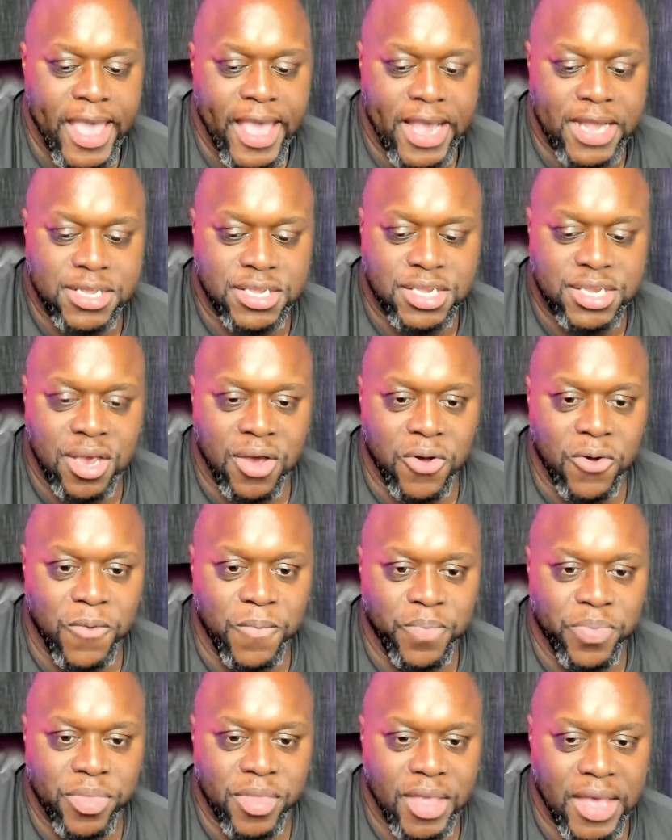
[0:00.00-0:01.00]
And
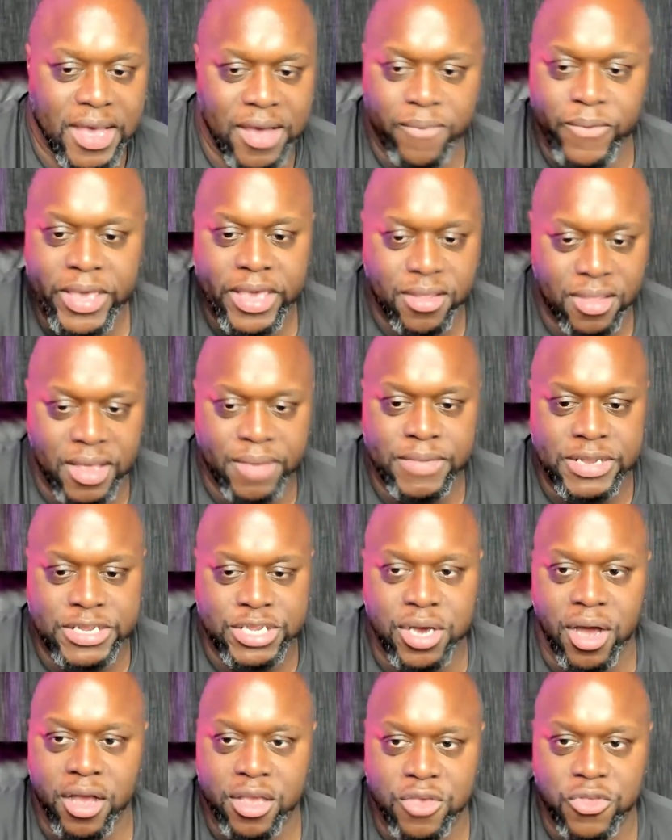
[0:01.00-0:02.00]
so let me
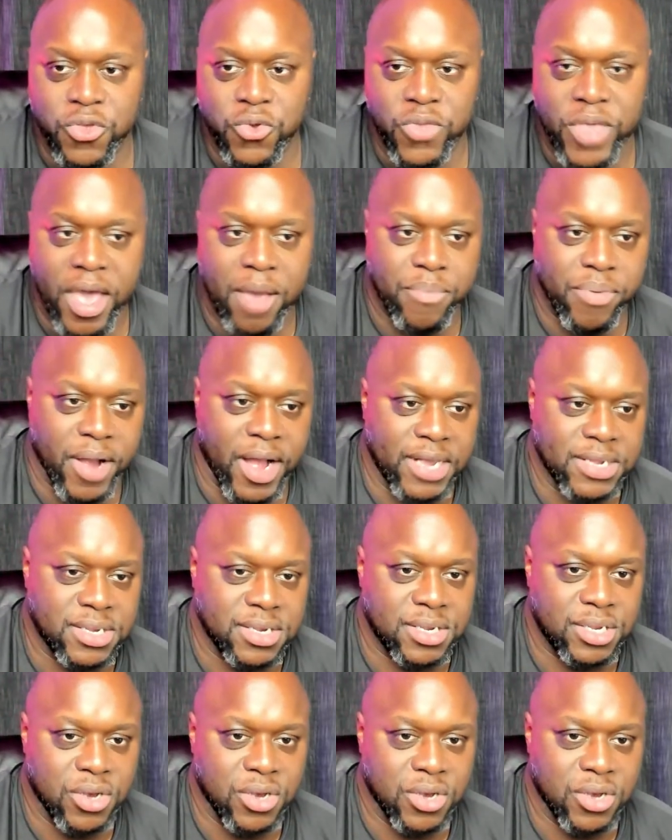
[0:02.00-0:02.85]
talk you through that process.